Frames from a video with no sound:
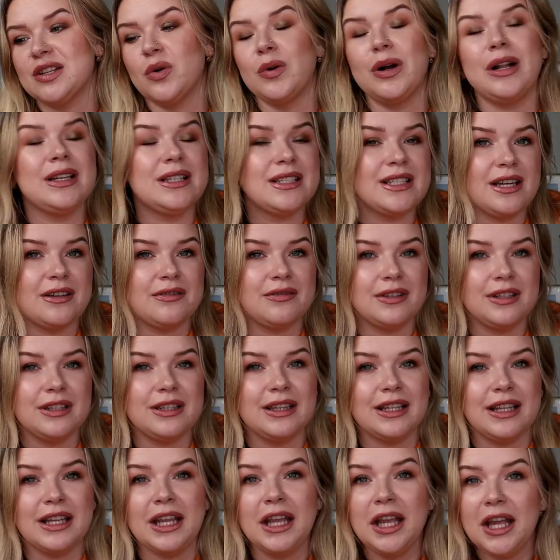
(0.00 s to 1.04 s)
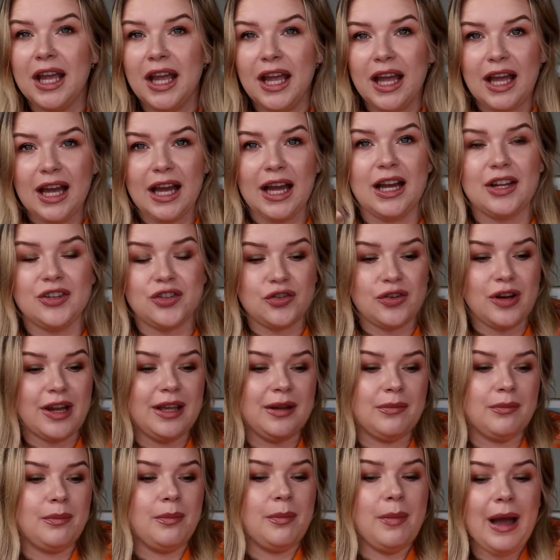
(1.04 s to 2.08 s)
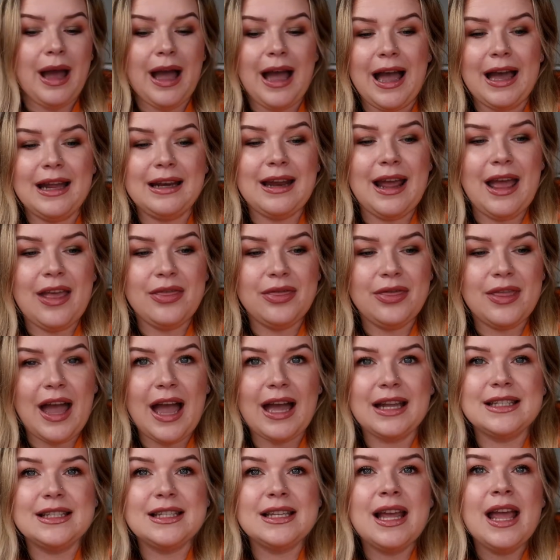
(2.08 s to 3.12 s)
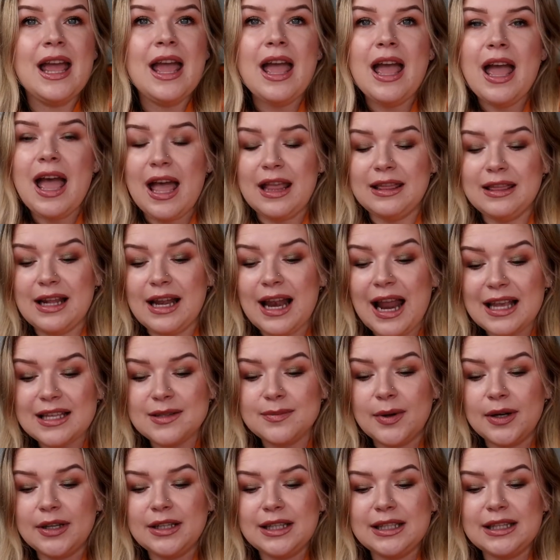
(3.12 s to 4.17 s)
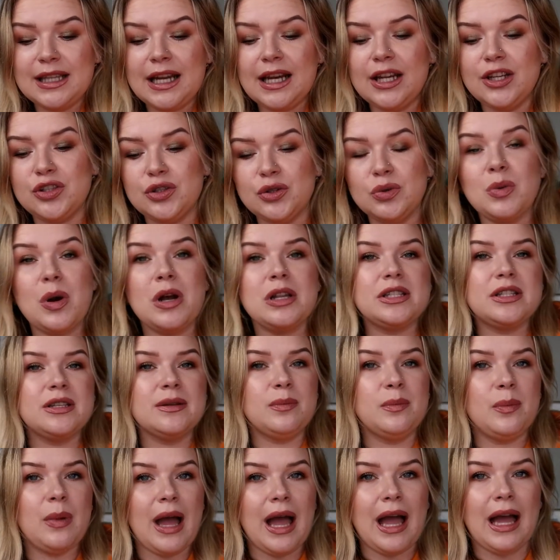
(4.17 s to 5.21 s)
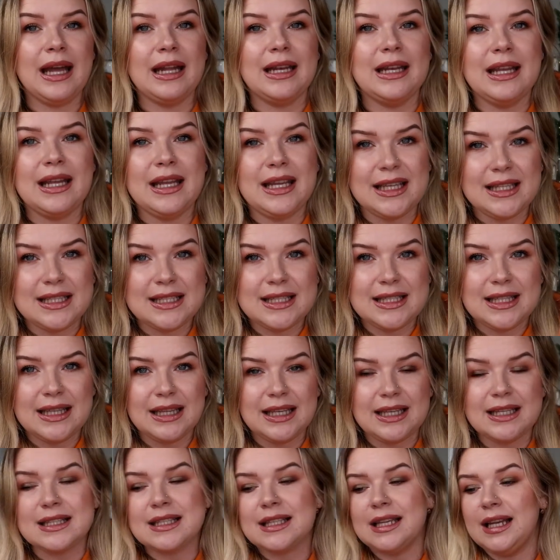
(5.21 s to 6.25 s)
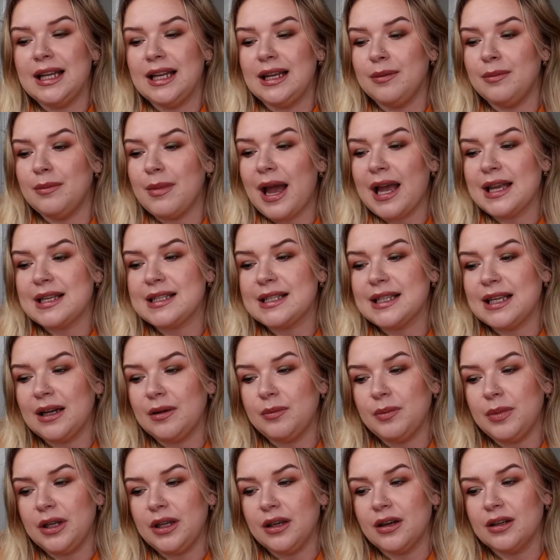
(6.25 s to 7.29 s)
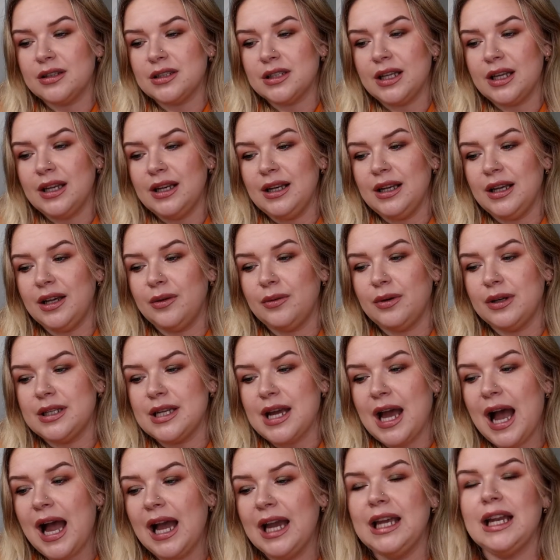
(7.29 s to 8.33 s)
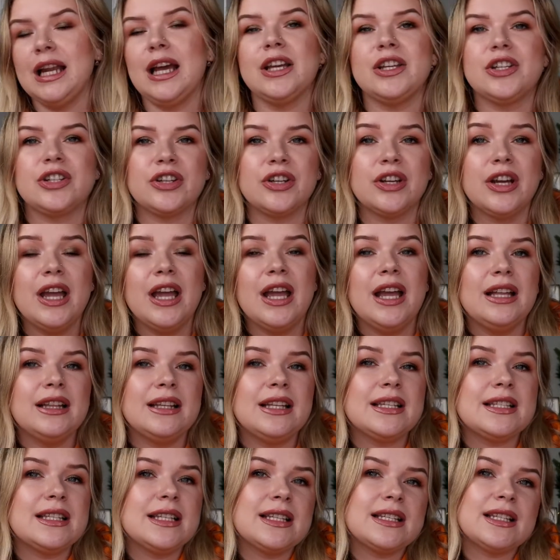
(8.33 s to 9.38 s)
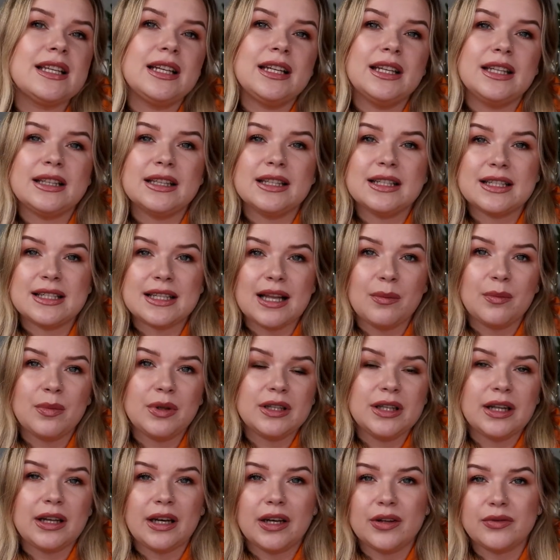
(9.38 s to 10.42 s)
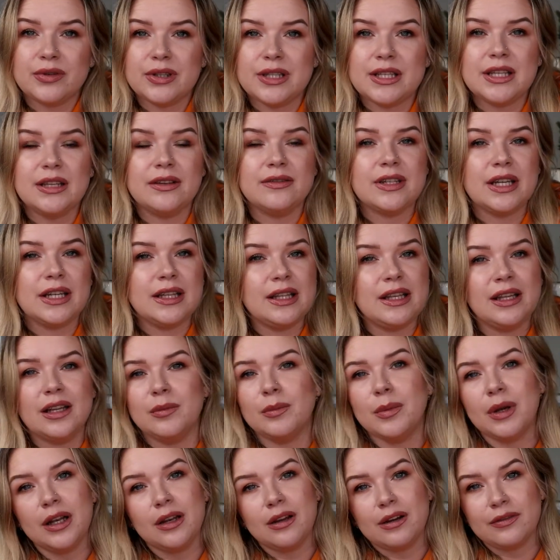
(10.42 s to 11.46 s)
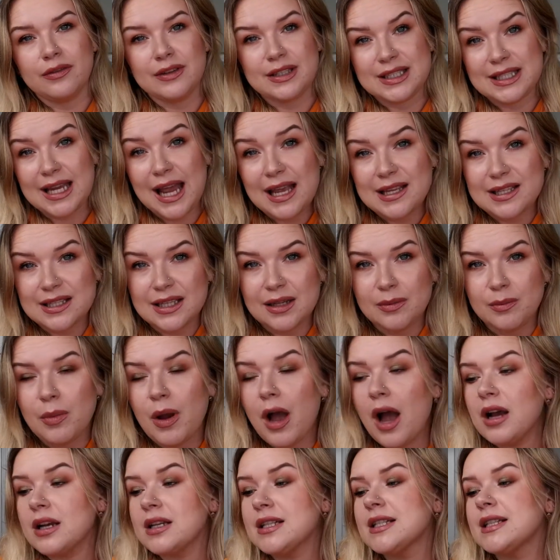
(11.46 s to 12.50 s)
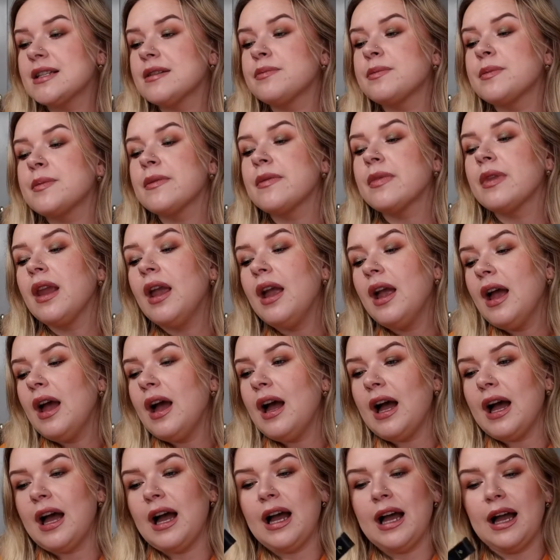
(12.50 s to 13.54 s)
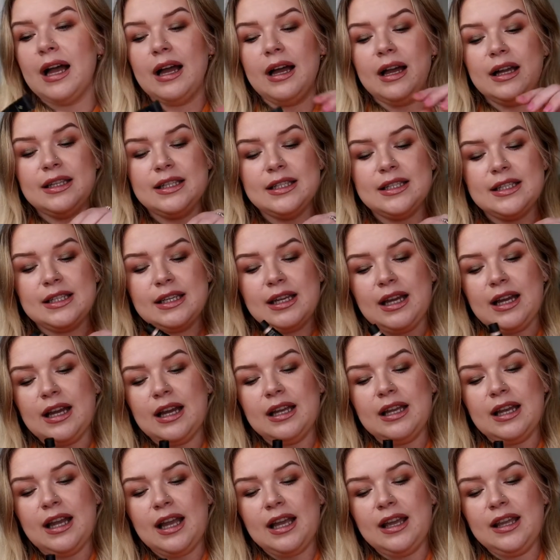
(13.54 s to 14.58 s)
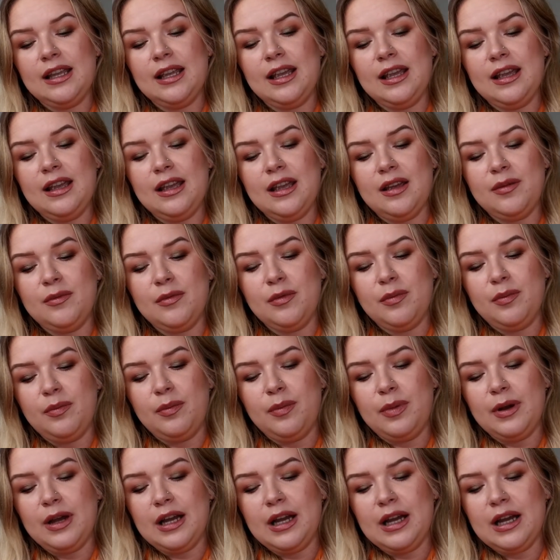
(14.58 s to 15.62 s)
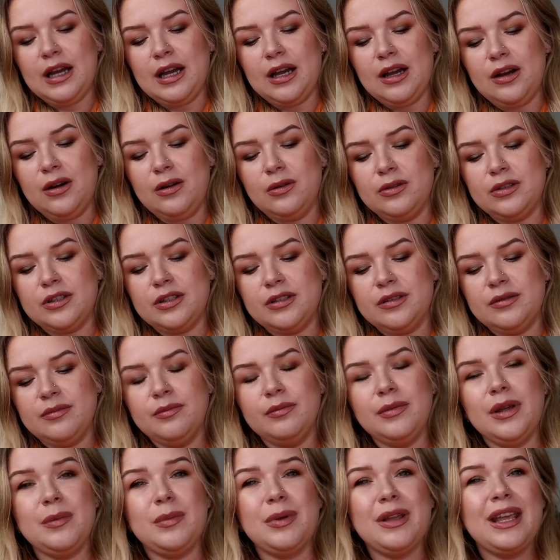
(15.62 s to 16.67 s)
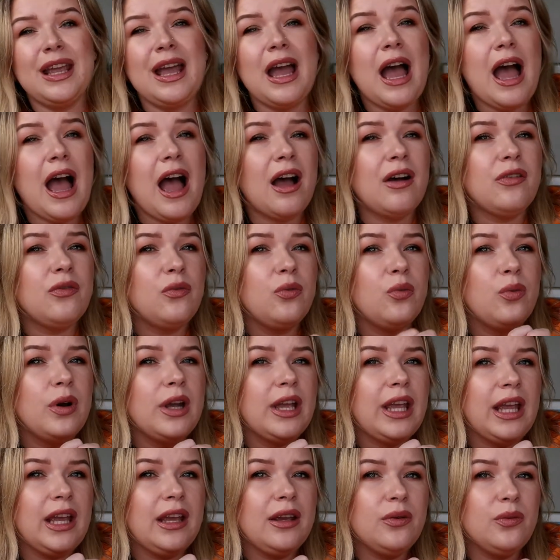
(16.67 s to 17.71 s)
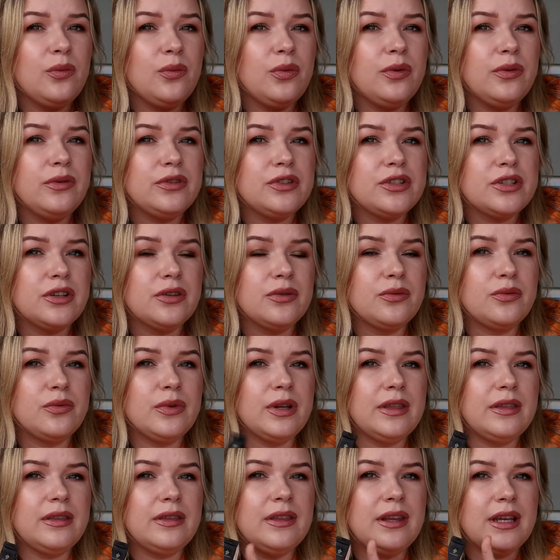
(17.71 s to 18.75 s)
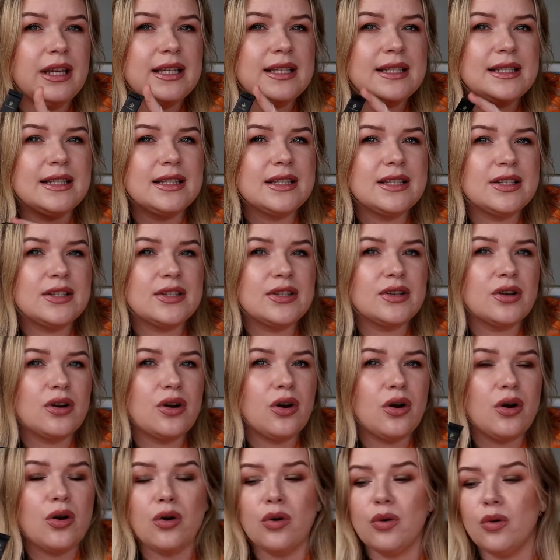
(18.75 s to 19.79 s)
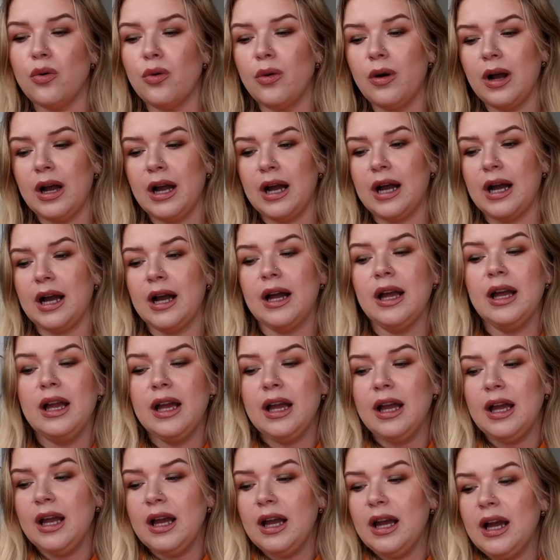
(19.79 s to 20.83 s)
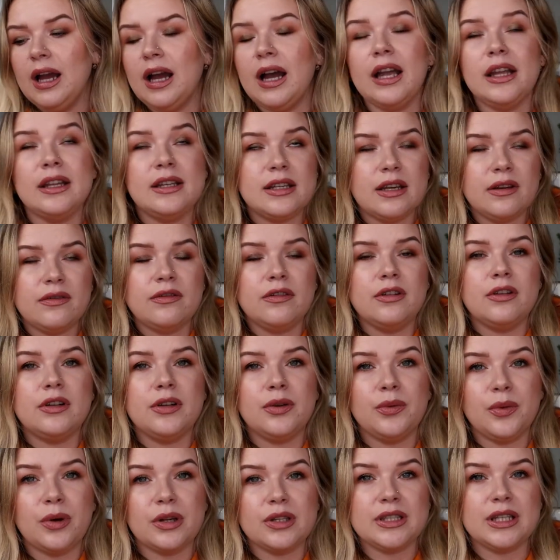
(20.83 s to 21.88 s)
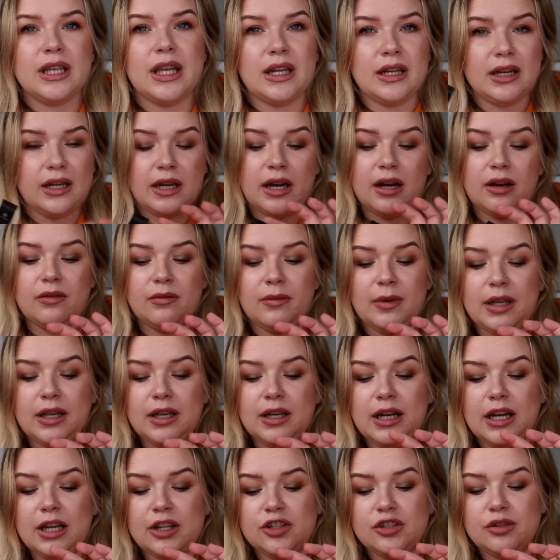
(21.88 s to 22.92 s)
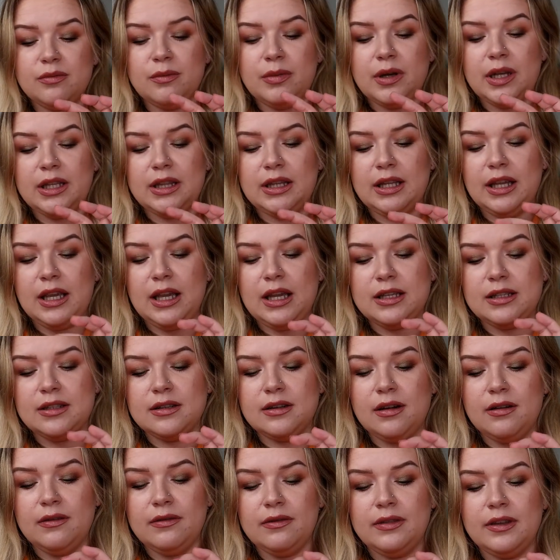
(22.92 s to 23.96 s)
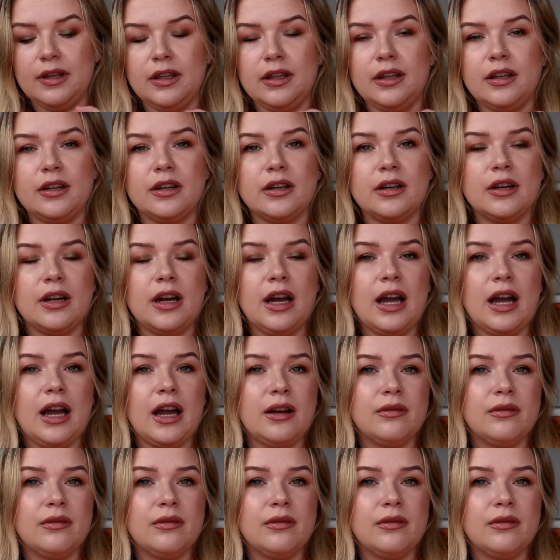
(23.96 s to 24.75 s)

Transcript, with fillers: So I'll definitely try and pan that. And the last product that I do want to pan is this Ilamasqua Beyond Liquid Highlighter. This is a little sample that I received, I think, in my Look Fantastic box. And I am about maybe halfway done with this, so I definitely want to get it out of my collection by the end of the year.